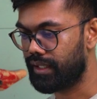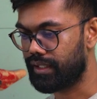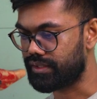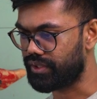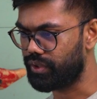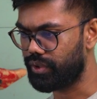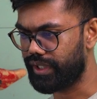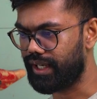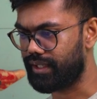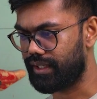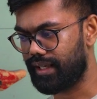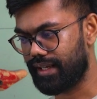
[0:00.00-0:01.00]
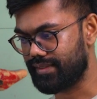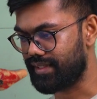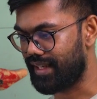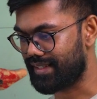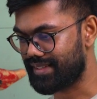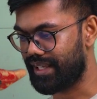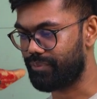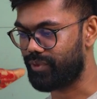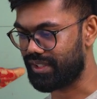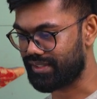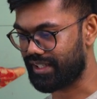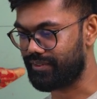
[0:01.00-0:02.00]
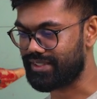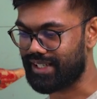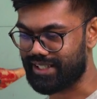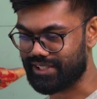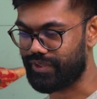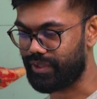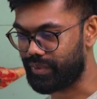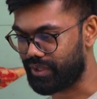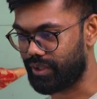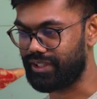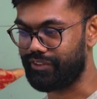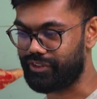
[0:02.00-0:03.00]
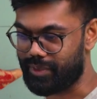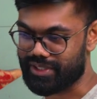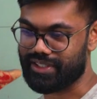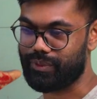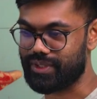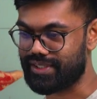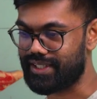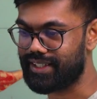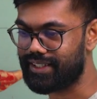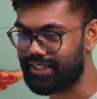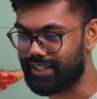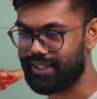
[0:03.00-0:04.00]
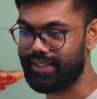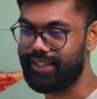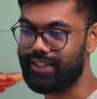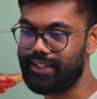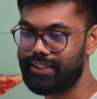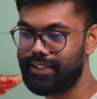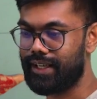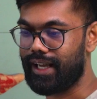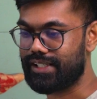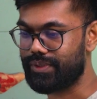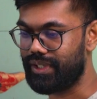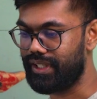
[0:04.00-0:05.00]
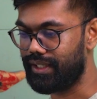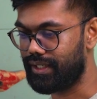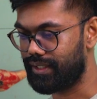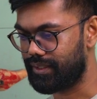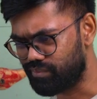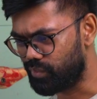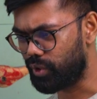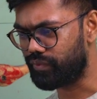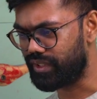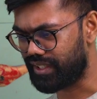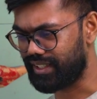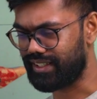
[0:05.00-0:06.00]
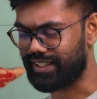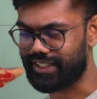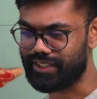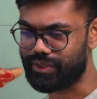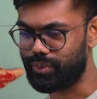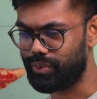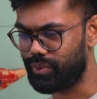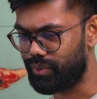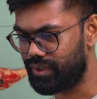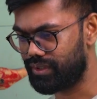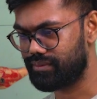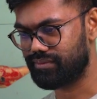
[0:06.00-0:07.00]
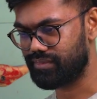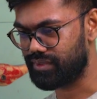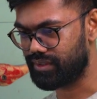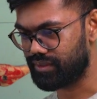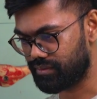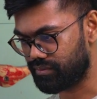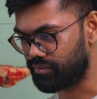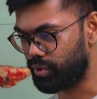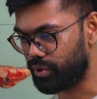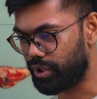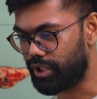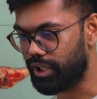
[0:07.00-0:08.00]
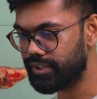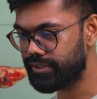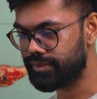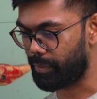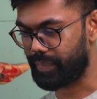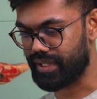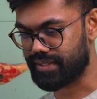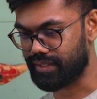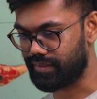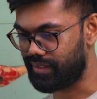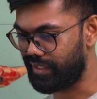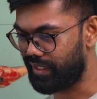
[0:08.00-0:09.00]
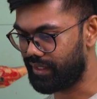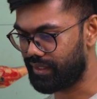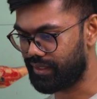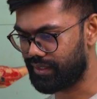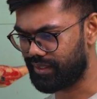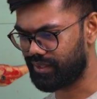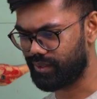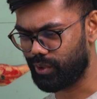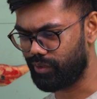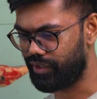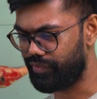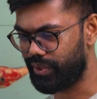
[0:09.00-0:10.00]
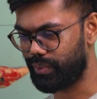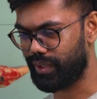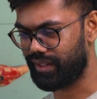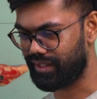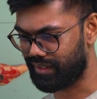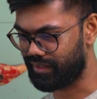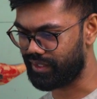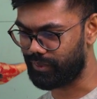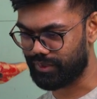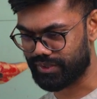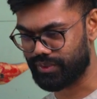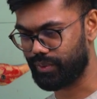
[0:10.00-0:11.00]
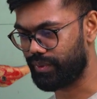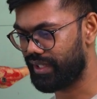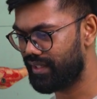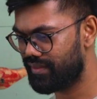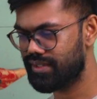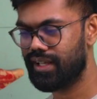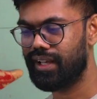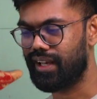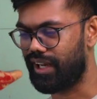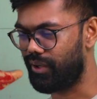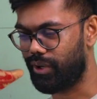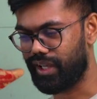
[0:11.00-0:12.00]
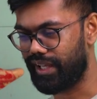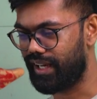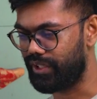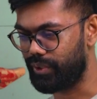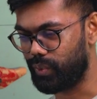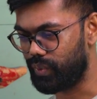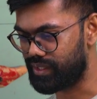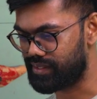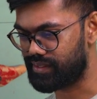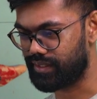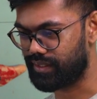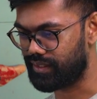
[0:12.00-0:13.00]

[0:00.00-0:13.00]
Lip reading: So yeah, as the next step, once I was satisfied with all the information that was there, I actually moved the content to Google Docs, copy pasted the overview and then the use stories, and all I had to do was